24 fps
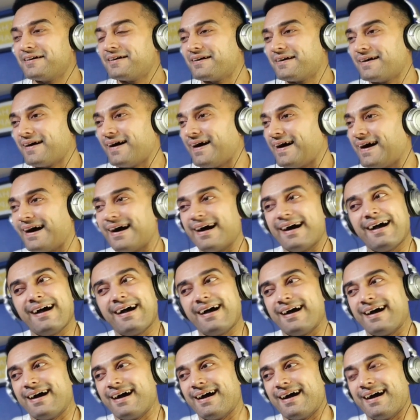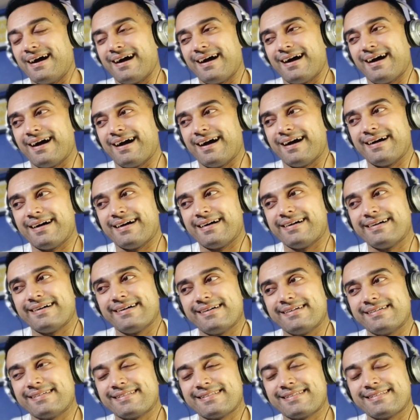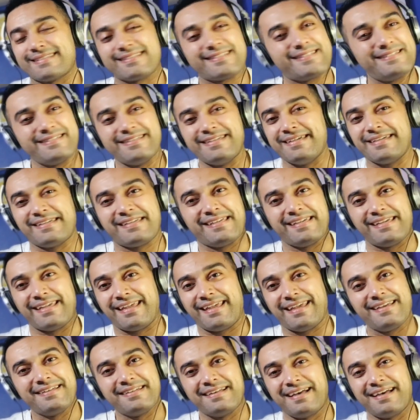Ah, sneaky.